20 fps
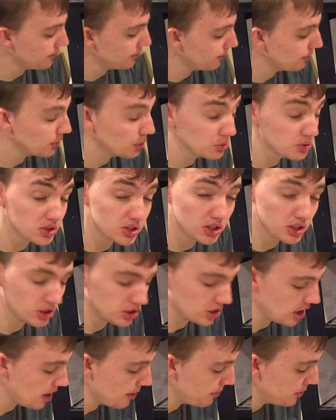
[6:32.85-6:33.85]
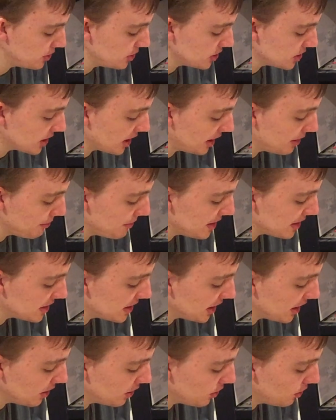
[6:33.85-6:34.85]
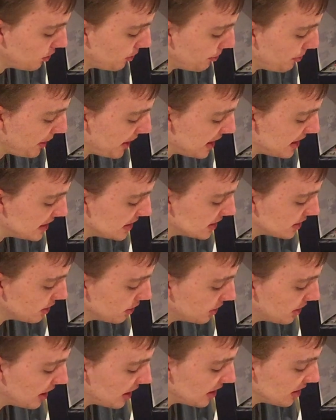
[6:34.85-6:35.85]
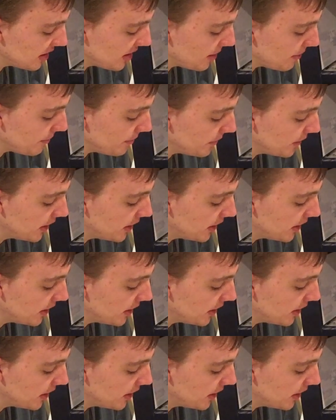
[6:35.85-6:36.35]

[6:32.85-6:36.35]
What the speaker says: floats to the top and just kind of makes like a little paste looking thing.